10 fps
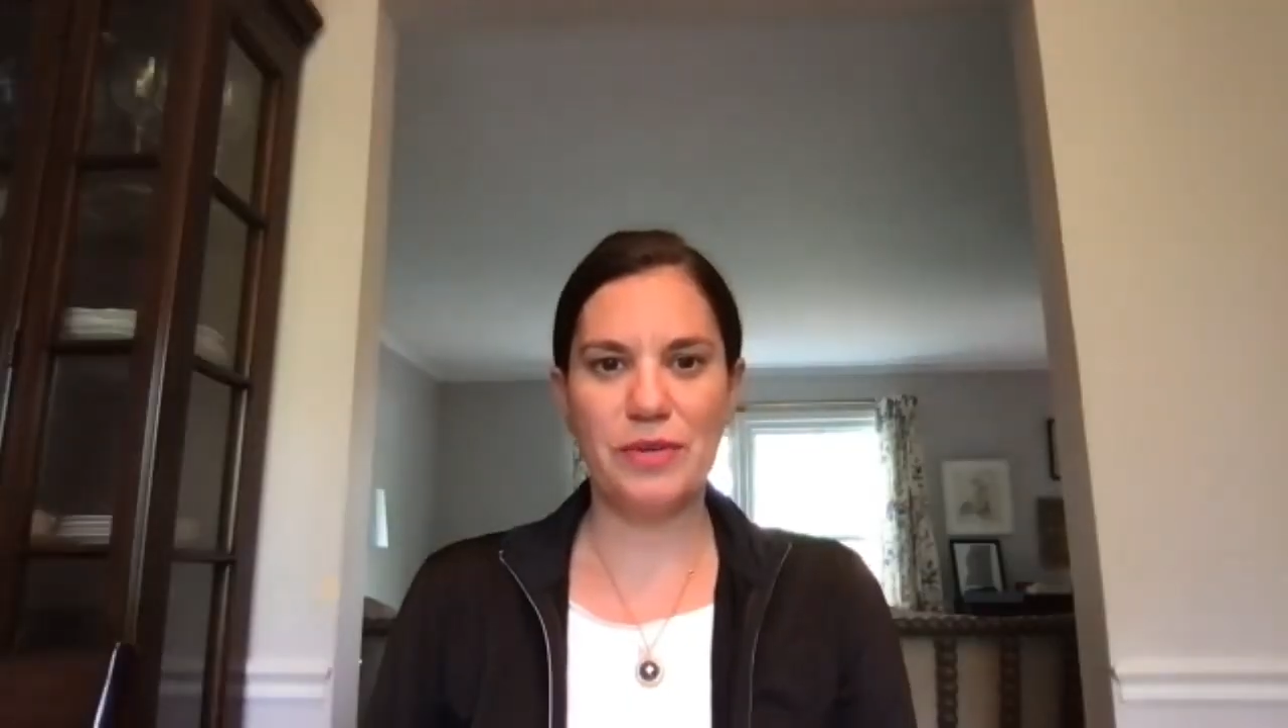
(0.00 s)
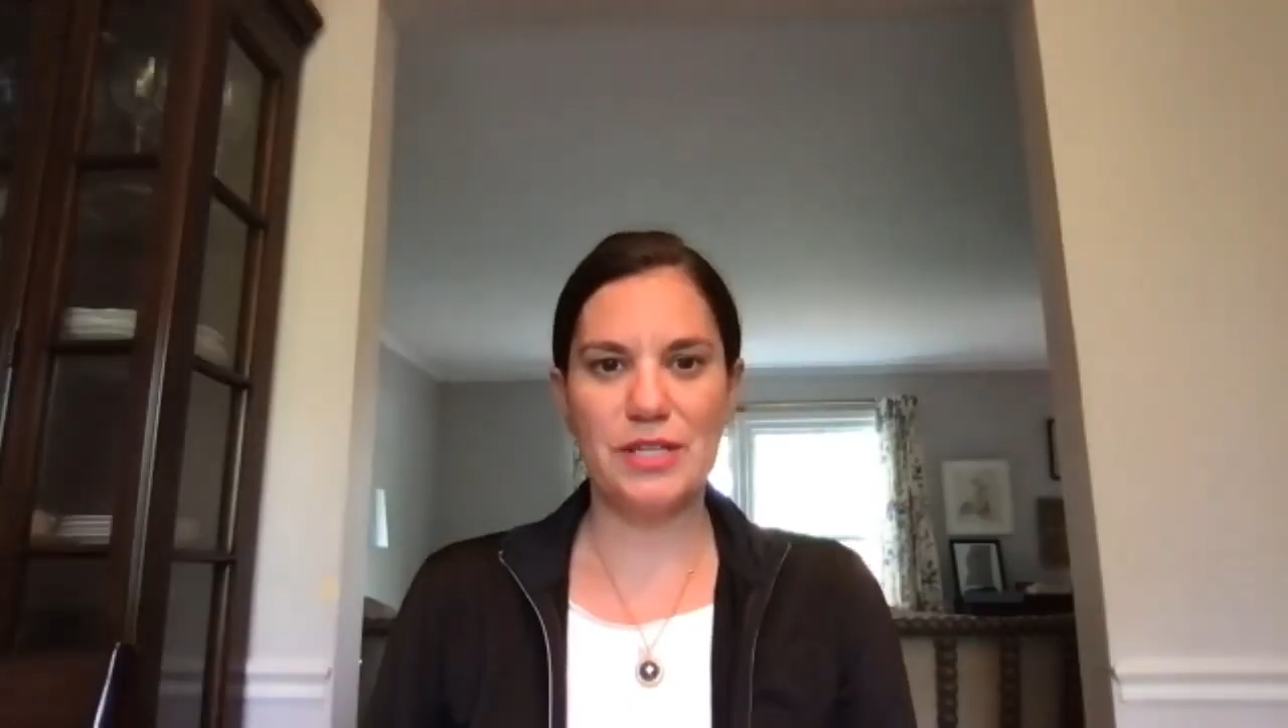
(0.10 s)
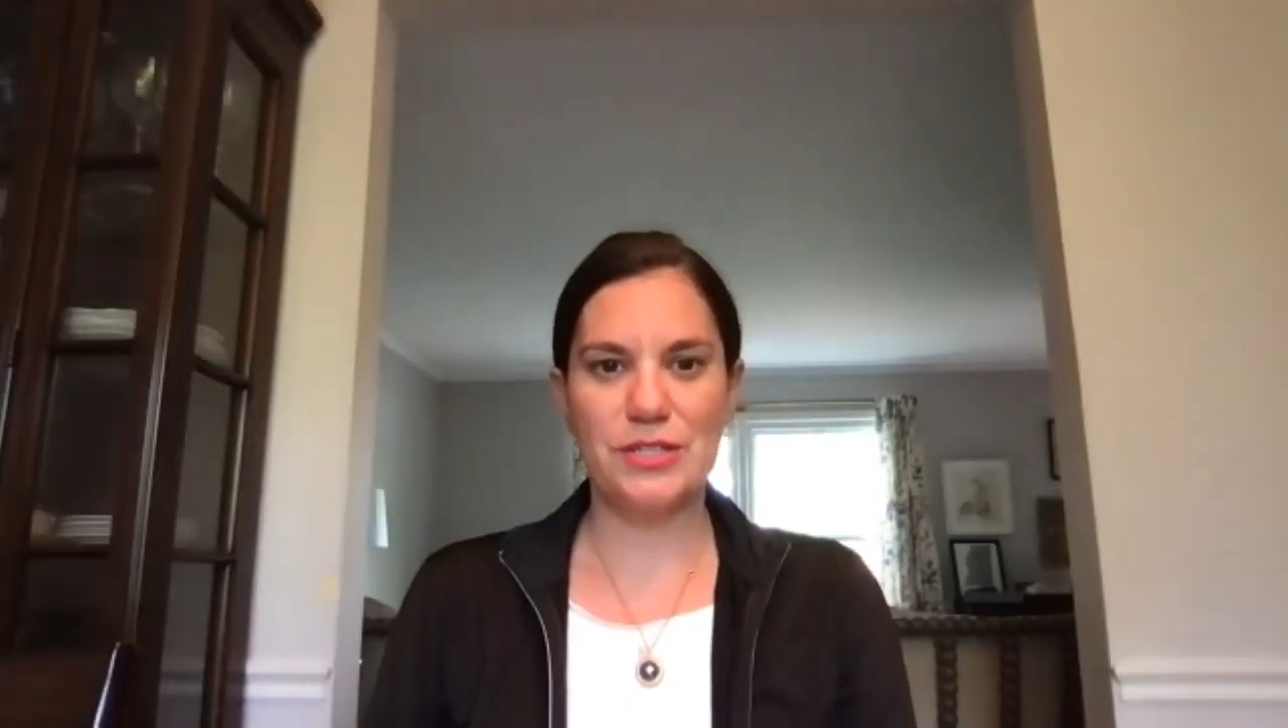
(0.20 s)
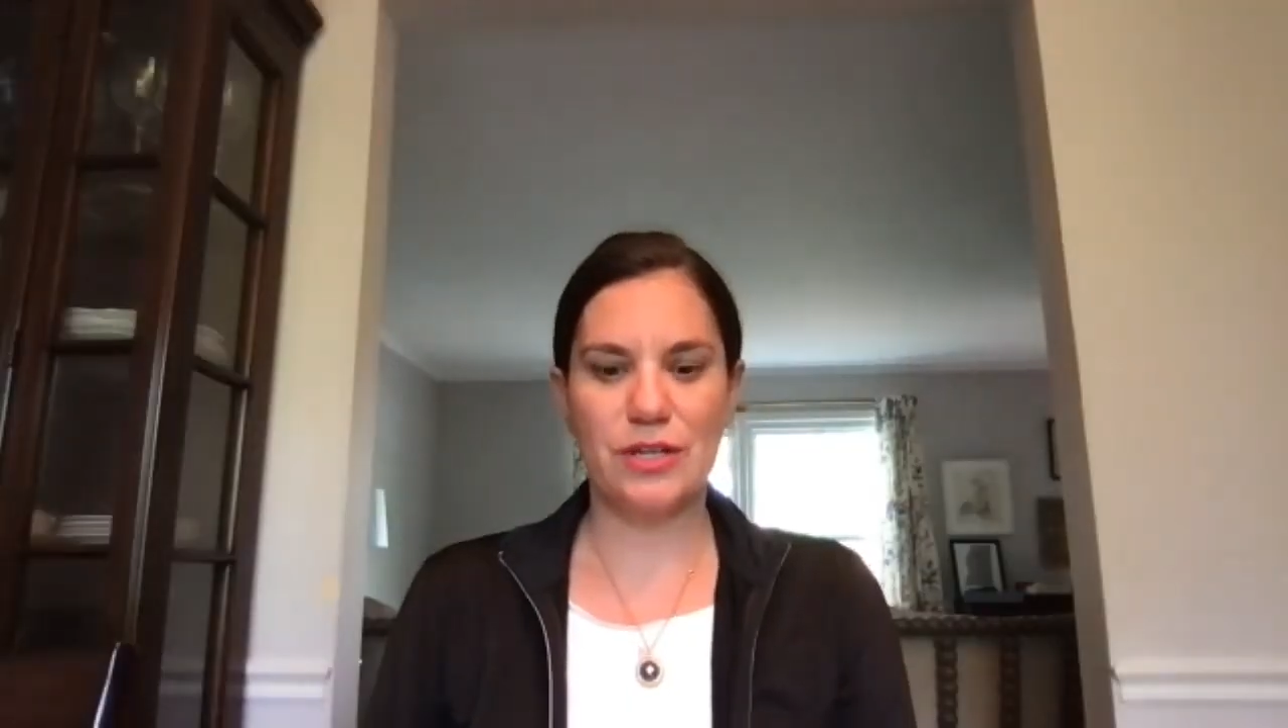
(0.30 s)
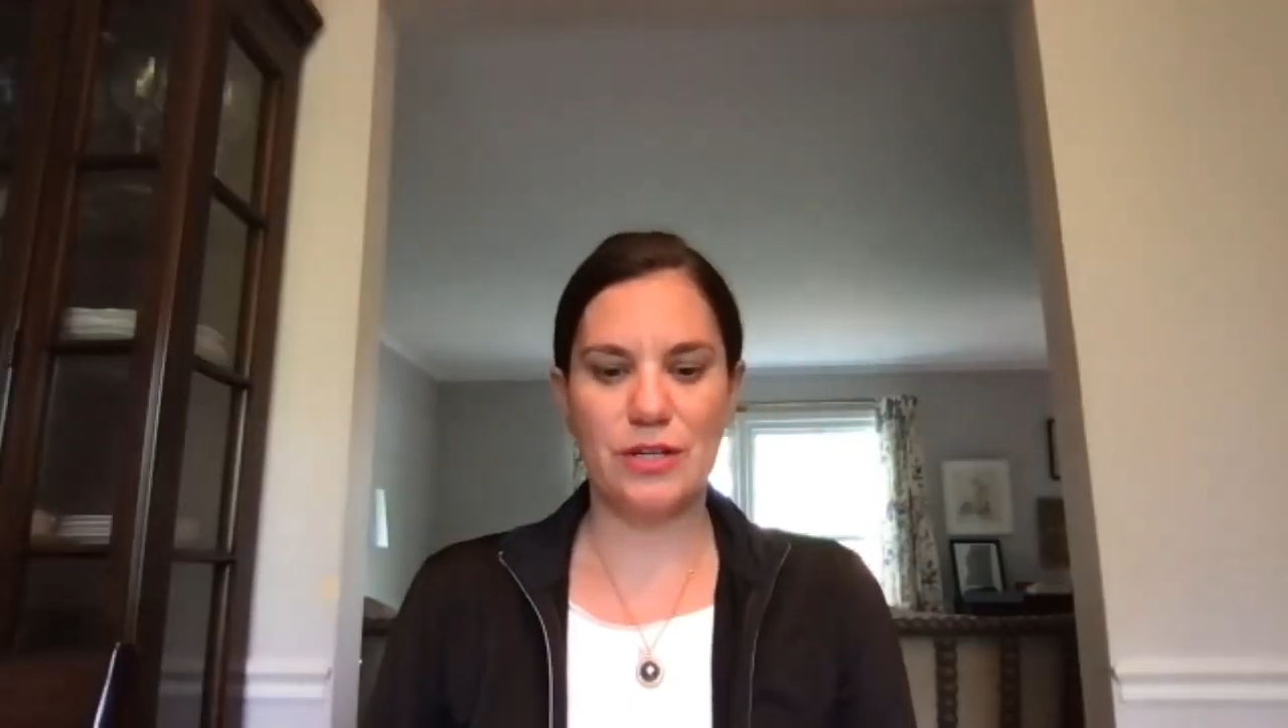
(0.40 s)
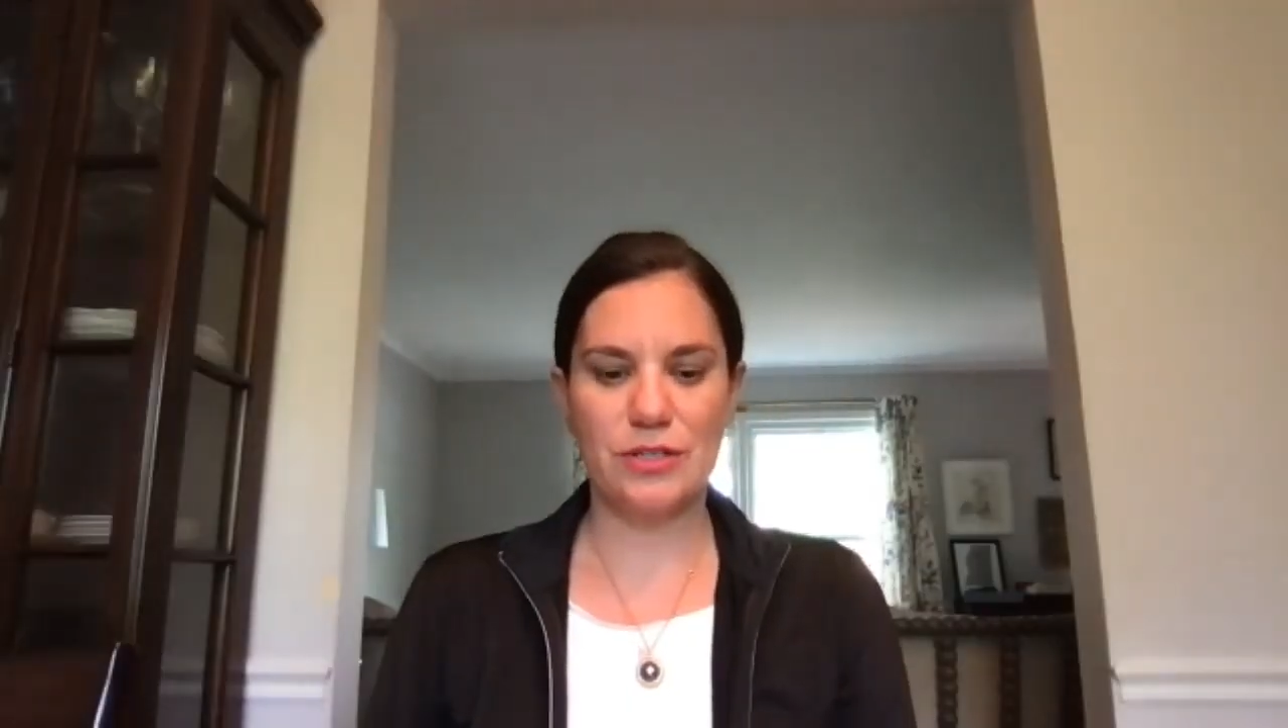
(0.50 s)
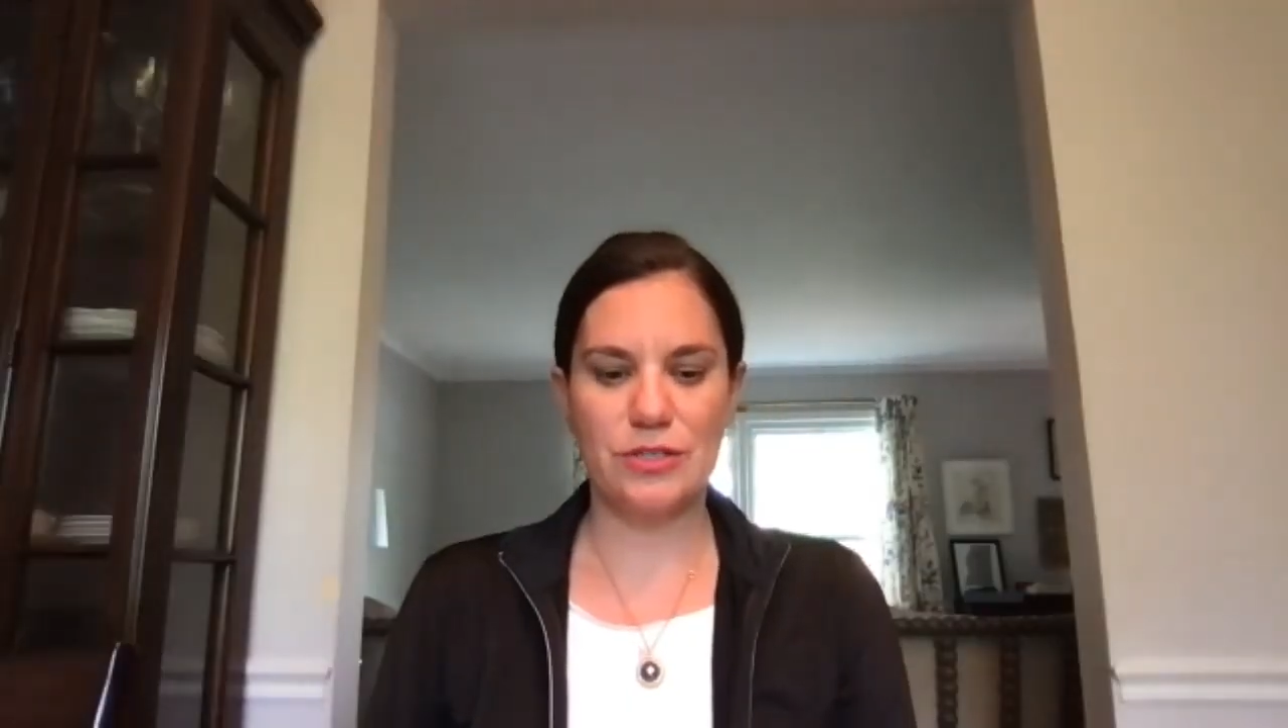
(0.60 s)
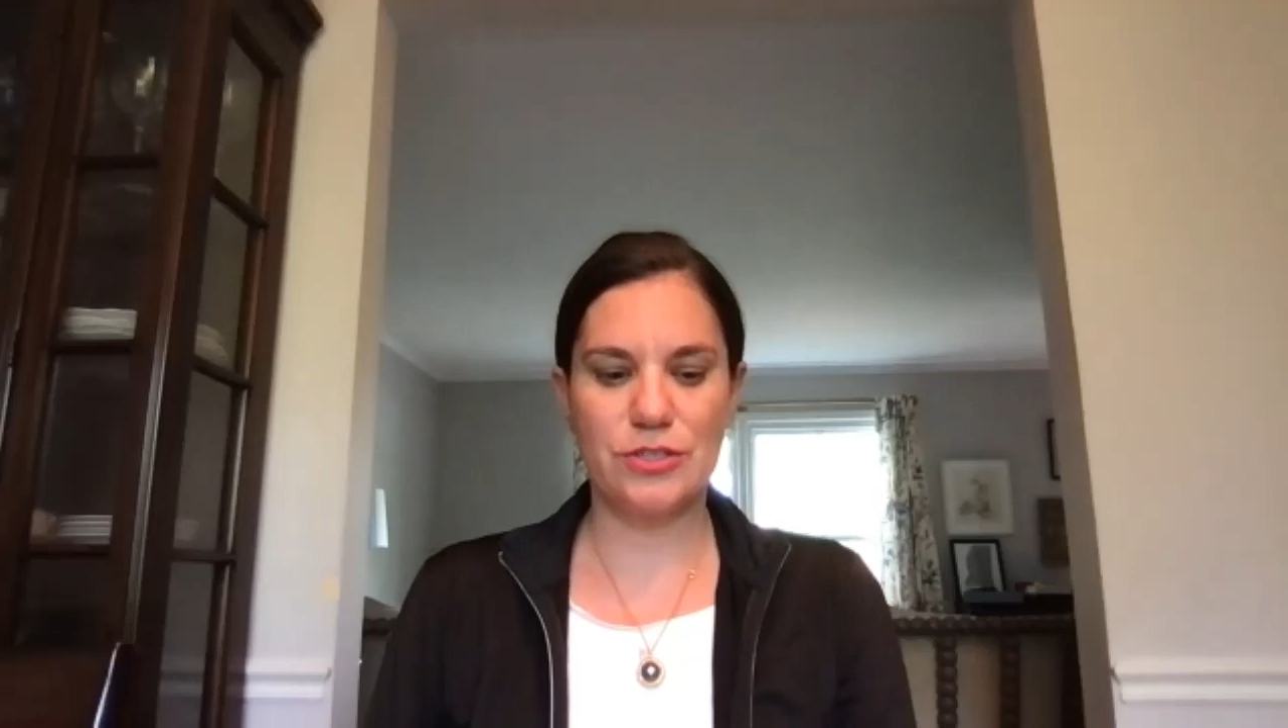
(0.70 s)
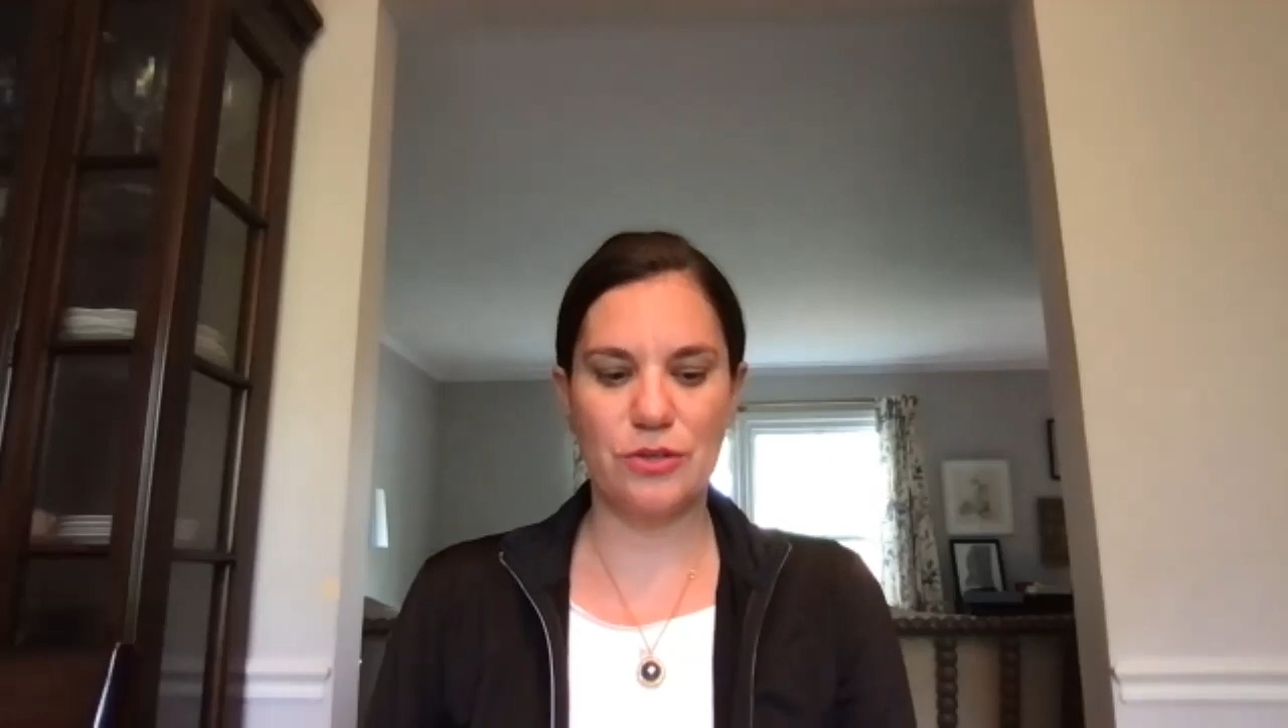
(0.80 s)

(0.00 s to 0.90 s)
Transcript: research,